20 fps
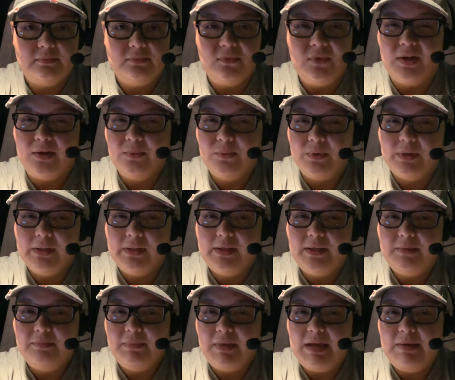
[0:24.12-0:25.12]
not
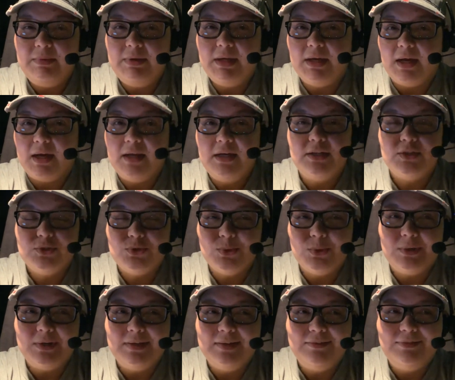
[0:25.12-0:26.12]
really, maybe kind of
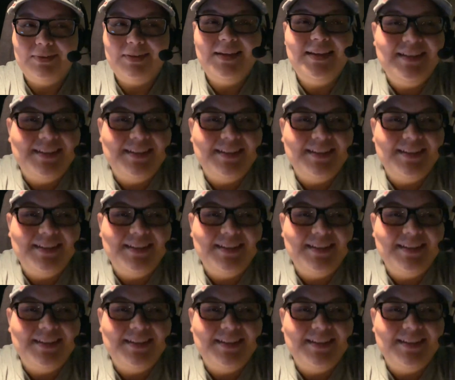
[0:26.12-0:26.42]
sort of.